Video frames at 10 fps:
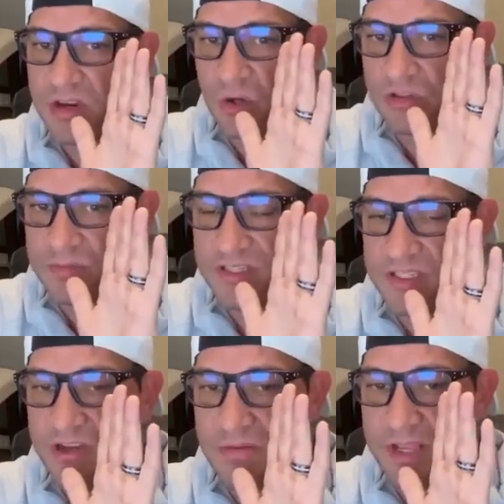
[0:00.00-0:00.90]
Ultimate
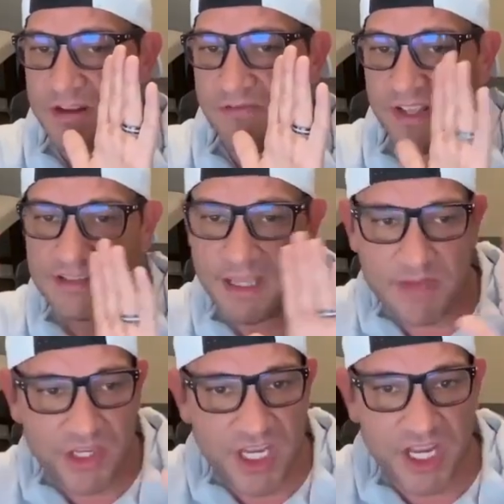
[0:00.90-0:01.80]
Senior Benefits. Let me
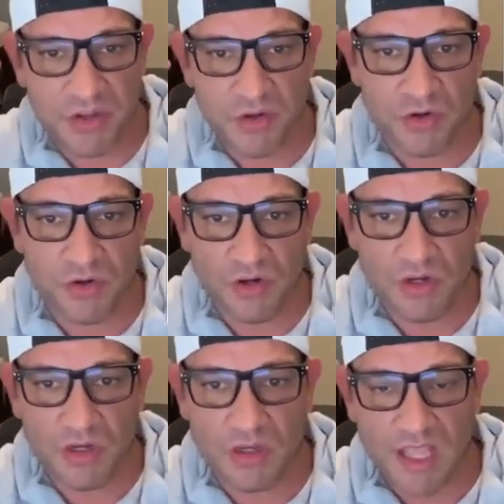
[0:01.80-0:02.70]
check Google
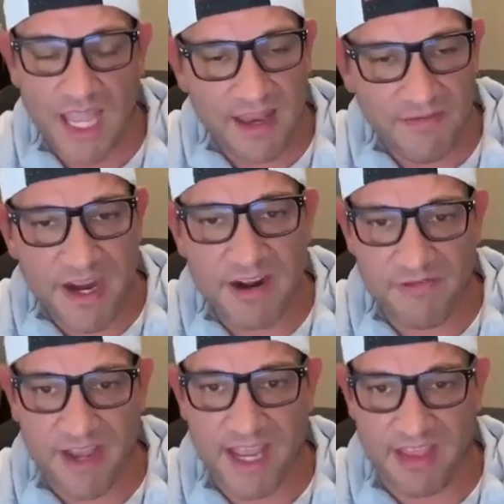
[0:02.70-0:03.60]
and
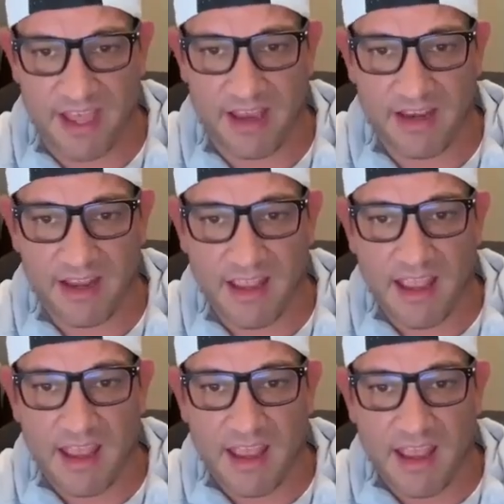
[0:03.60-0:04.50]
verify that.
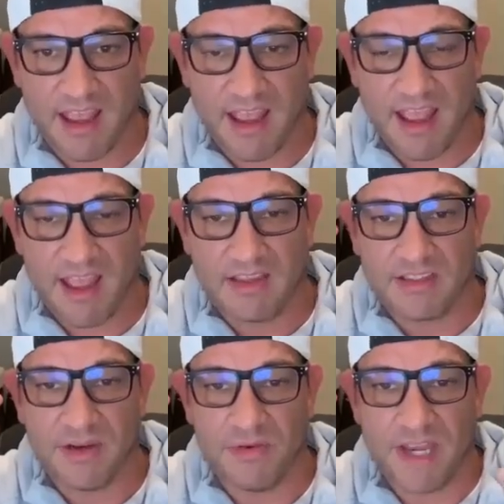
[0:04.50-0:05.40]

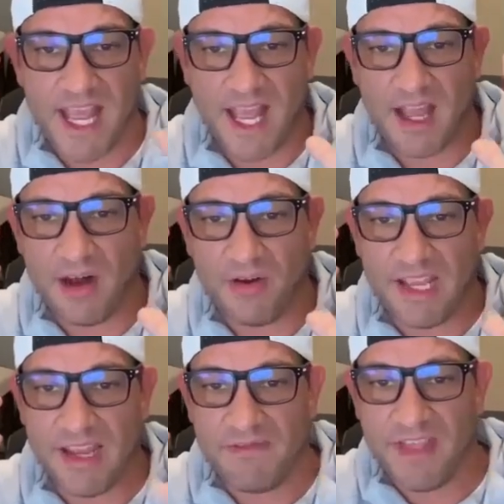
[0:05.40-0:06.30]
So now,
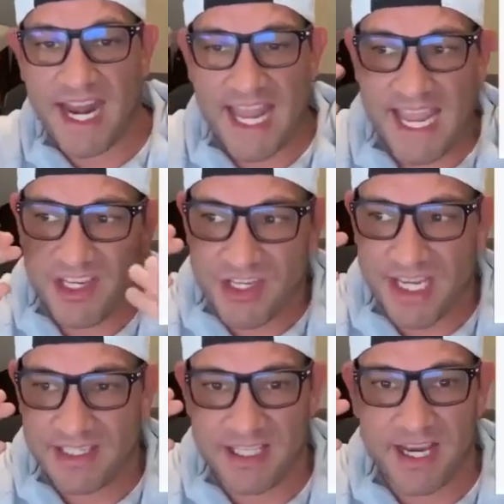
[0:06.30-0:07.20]
if that
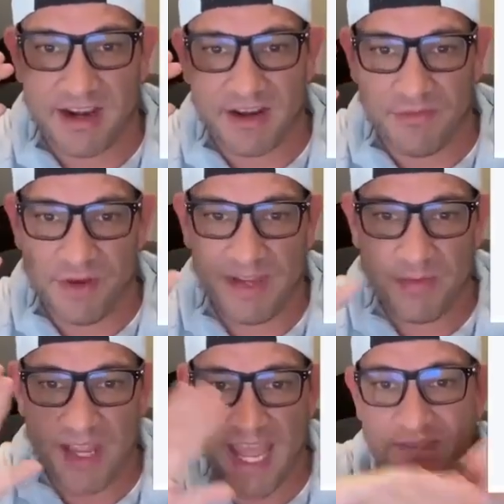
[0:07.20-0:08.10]
handshake's there, if
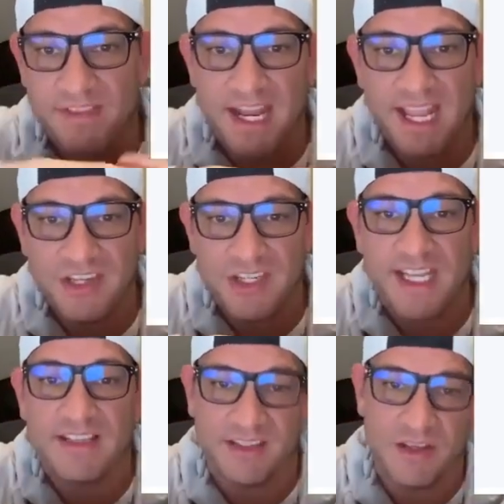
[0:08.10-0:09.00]
we have that handshake,
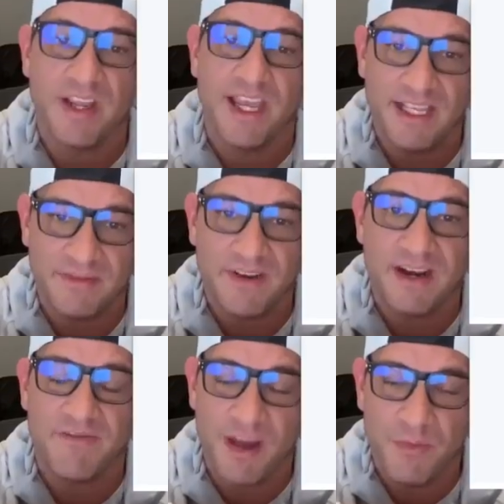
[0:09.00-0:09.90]
it says, okay, it's
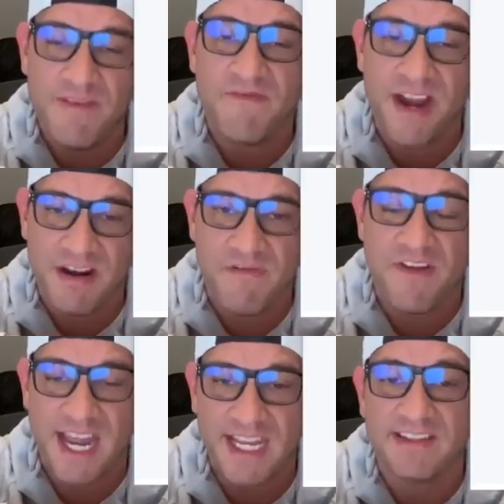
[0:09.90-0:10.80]
verified. We
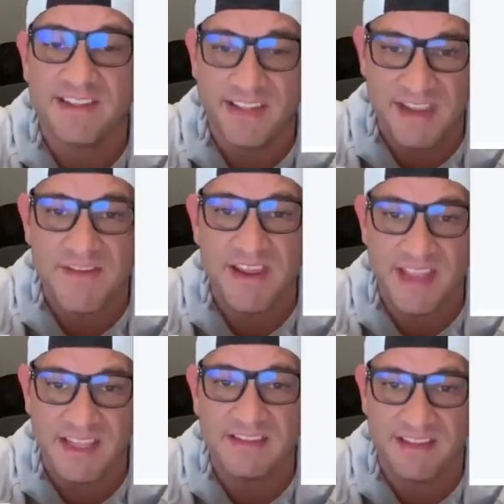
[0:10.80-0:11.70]
verified it's Steven
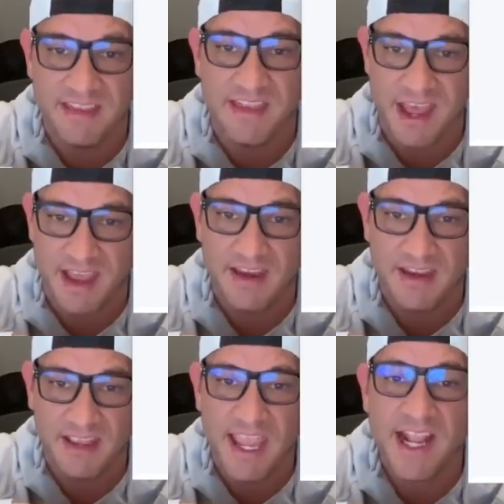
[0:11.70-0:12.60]
that sent that.
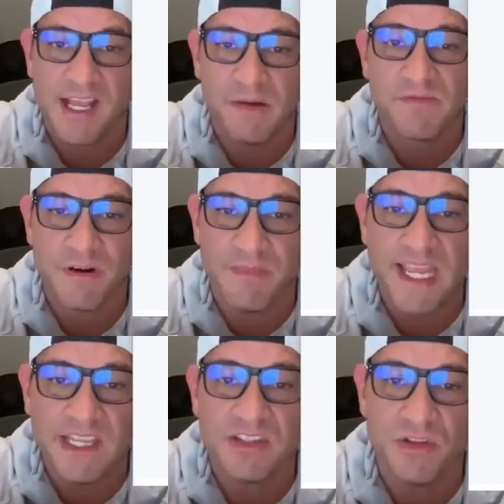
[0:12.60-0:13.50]
It come from
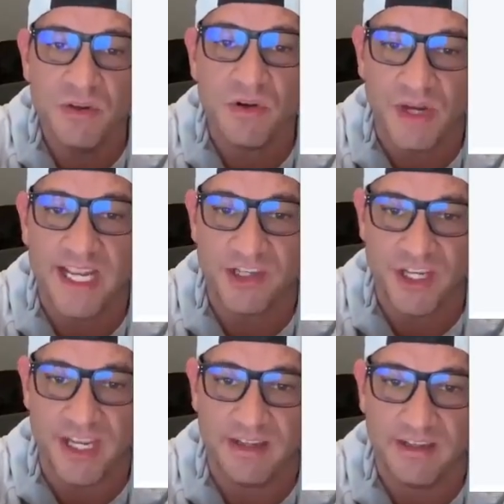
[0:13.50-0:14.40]
his Google
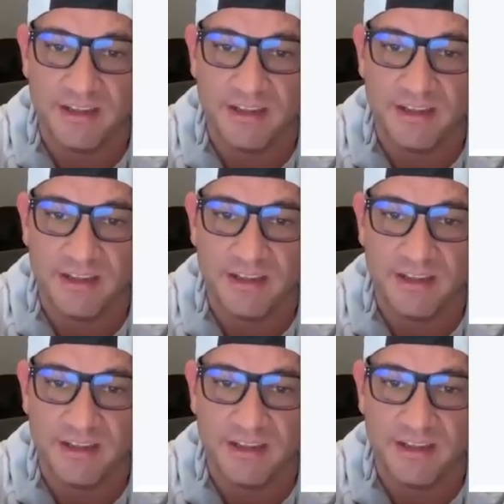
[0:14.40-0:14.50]
handshake.